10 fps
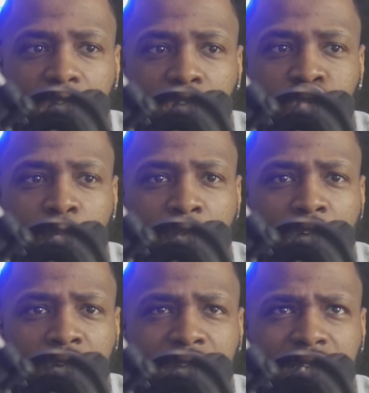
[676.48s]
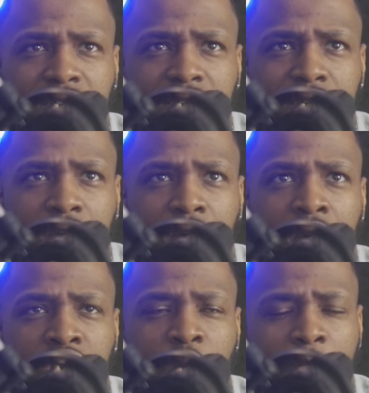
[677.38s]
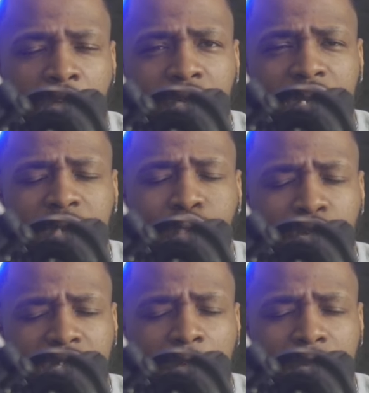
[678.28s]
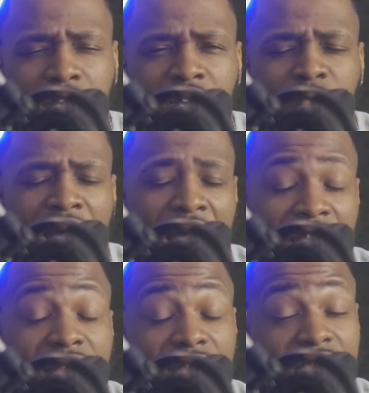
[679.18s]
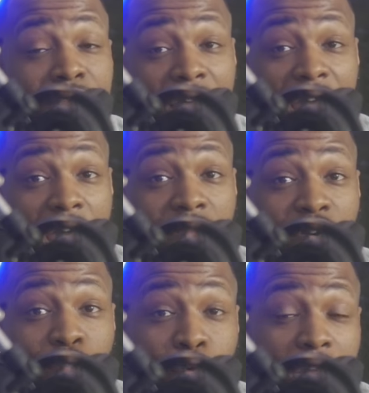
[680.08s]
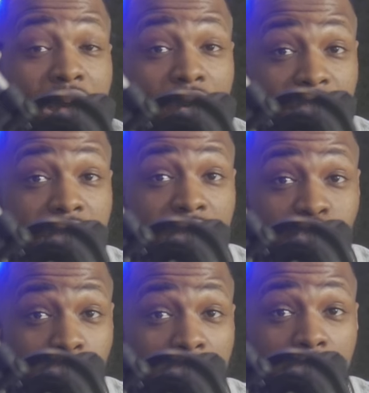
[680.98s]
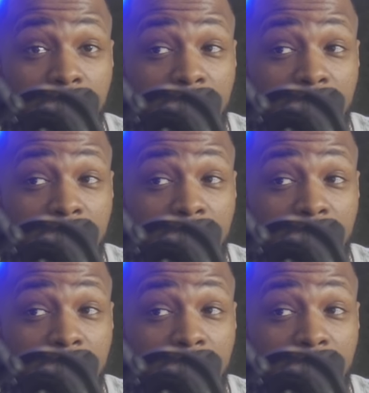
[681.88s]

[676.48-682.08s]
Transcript: Jamarius uh Jamarius Brooks, I believe. I, I think he might have a breakout year as well.